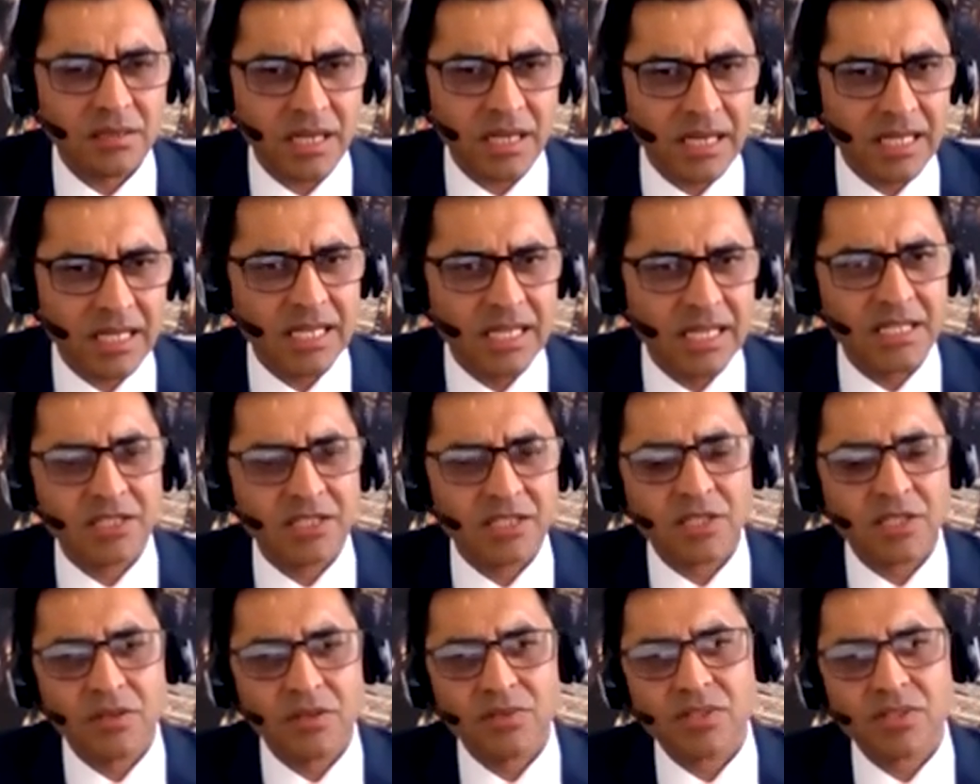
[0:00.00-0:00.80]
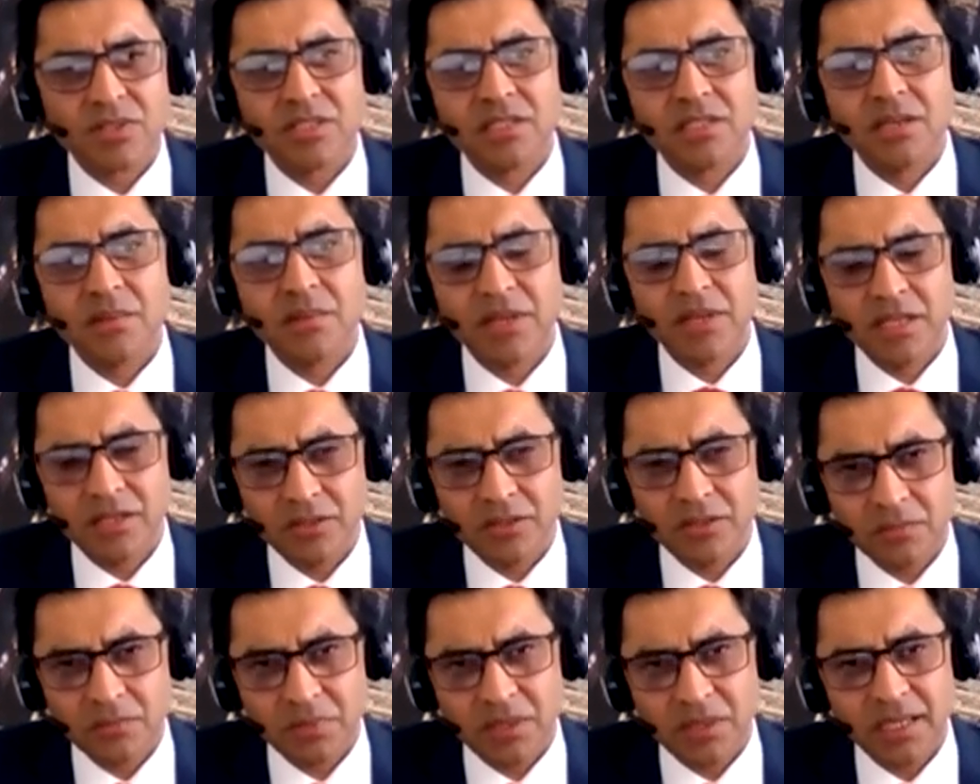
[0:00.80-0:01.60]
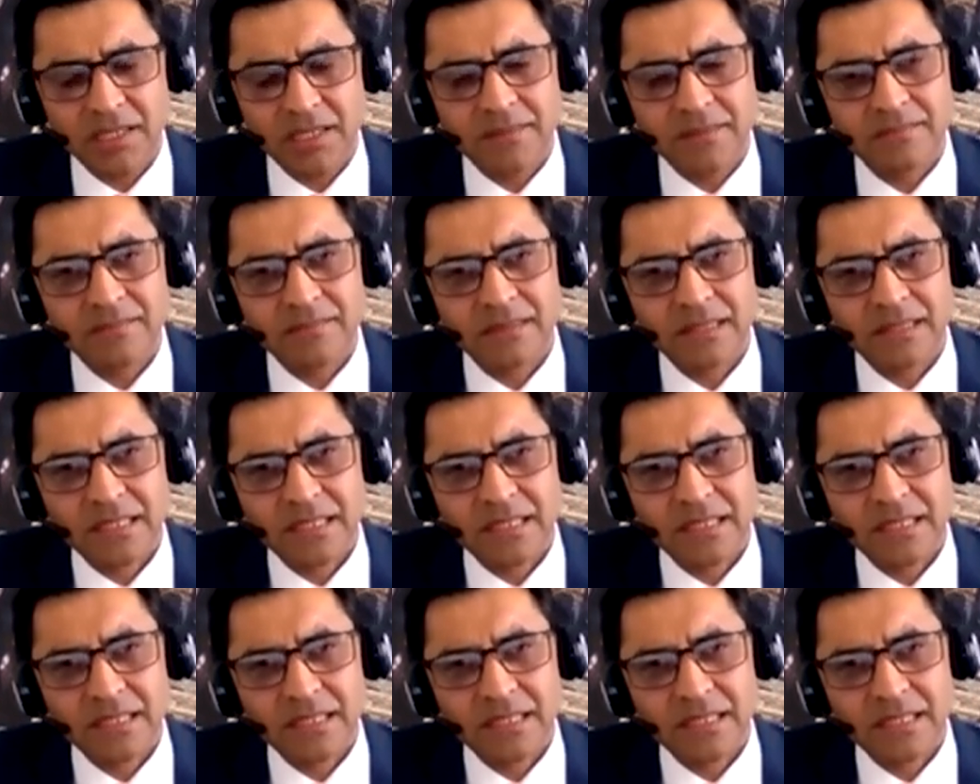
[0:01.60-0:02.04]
ride-hailing solutions coming into play.